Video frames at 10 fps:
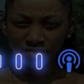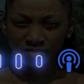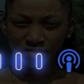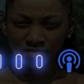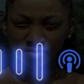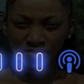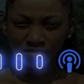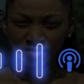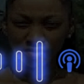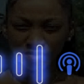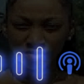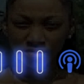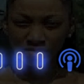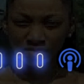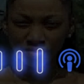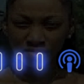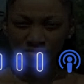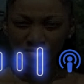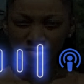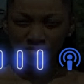hurt, and they really don't
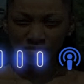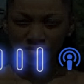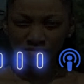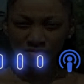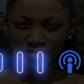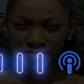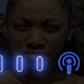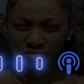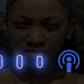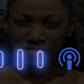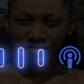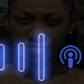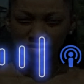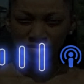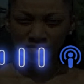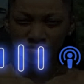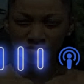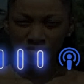understand why their daddy ain't coming back.